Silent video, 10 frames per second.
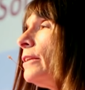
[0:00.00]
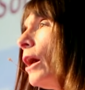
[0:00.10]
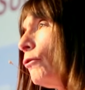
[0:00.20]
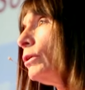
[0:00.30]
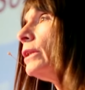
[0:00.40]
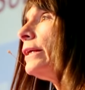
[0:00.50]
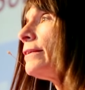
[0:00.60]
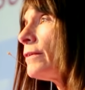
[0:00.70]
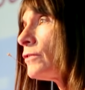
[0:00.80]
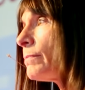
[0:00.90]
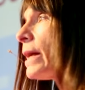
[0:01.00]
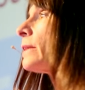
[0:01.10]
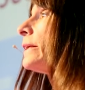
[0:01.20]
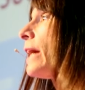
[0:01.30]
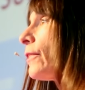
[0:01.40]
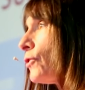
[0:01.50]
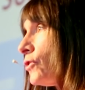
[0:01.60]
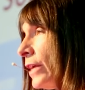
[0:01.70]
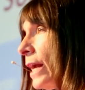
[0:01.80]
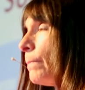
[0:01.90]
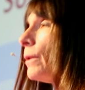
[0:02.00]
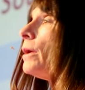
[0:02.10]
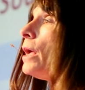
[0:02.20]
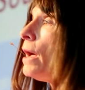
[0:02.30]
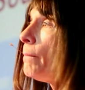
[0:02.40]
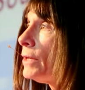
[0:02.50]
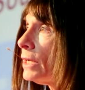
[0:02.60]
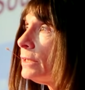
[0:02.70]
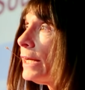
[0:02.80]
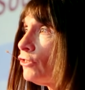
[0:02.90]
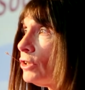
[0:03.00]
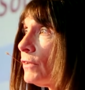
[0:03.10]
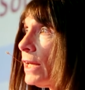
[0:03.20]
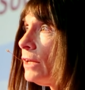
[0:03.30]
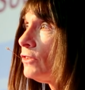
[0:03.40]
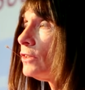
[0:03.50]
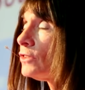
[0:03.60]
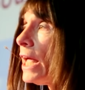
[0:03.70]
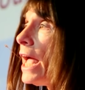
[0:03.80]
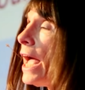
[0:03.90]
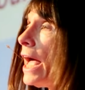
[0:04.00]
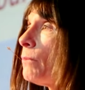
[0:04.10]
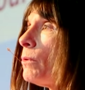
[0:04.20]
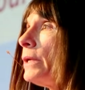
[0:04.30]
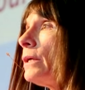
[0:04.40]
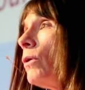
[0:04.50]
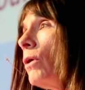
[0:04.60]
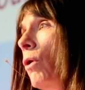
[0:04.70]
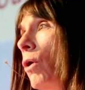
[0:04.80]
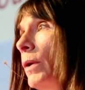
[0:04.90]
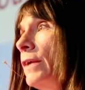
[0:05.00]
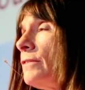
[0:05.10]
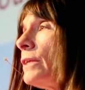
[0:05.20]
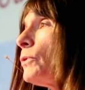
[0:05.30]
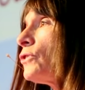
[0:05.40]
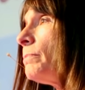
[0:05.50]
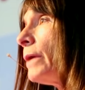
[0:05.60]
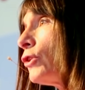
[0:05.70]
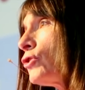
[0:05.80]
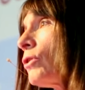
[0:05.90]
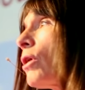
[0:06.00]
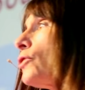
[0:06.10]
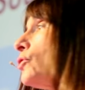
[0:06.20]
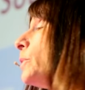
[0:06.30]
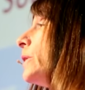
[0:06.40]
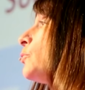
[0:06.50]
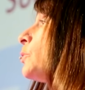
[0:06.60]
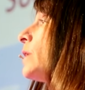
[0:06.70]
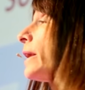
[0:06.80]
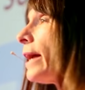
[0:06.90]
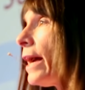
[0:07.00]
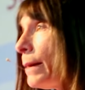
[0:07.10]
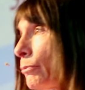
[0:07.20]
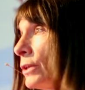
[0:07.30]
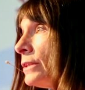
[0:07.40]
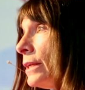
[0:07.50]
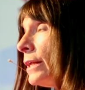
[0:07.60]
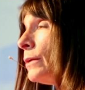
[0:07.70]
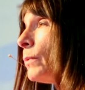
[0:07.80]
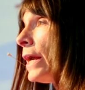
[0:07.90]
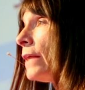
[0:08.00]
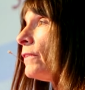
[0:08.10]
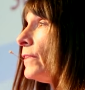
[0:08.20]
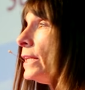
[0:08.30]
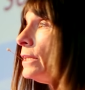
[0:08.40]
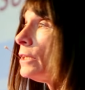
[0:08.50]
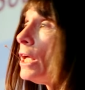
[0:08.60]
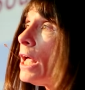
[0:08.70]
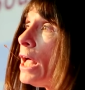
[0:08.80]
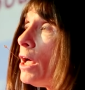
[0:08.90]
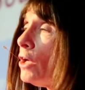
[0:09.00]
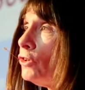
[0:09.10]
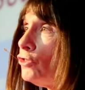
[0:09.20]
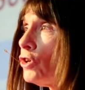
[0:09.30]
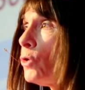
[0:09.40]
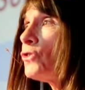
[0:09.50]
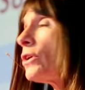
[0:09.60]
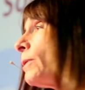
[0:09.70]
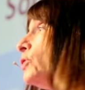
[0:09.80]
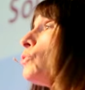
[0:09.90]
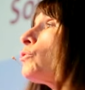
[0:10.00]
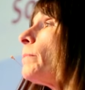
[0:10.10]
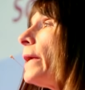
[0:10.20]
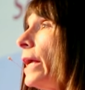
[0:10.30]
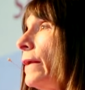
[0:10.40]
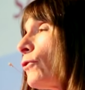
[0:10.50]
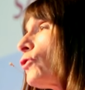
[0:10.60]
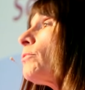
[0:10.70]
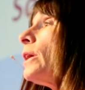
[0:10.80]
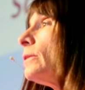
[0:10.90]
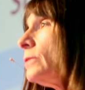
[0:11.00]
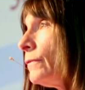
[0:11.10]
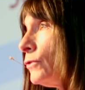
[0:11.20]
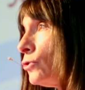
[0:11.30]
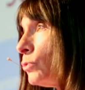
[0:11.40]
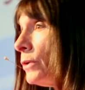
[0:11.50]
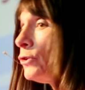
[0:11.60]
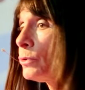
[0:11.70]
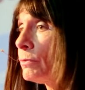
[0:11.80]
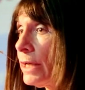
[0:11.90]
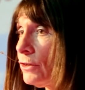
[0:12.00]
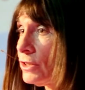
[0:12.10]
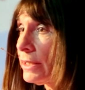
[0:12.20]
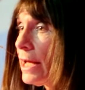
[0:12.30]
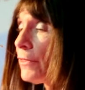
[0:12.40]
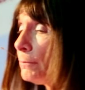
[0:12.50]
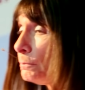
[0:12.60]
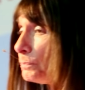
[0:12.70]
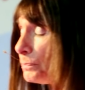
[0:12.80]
not really a systematically gathered sample, but a collection of cases. And what we always did was to make sure our twins were not aberrant in any way, that they didn't show some unusual behaviors relative to twins who were raised together.